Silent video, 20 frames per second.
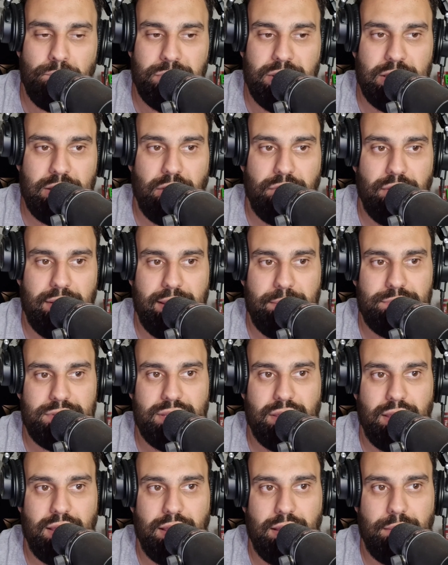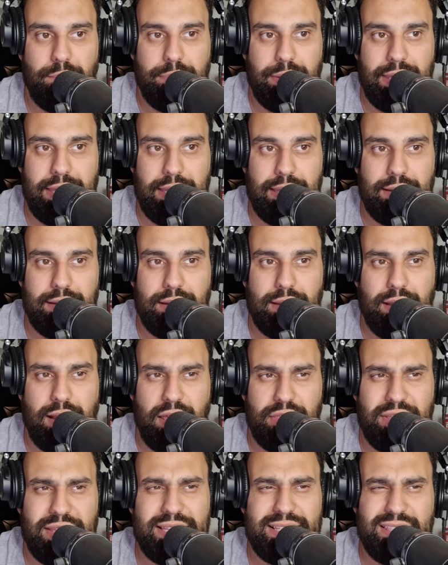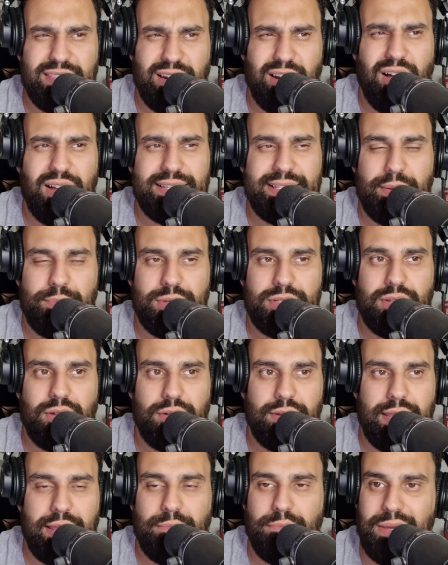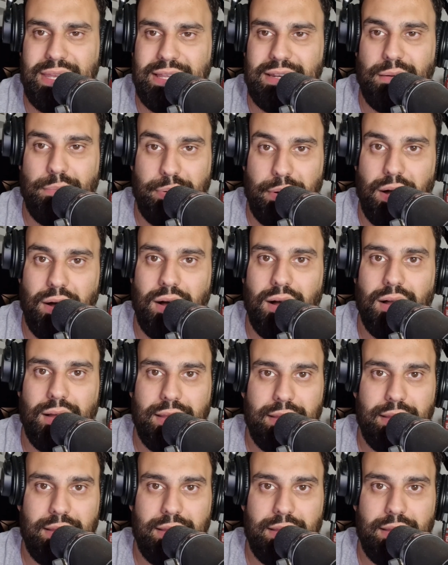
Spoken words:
for him to be, I think it's in the last episode, him being in a bar,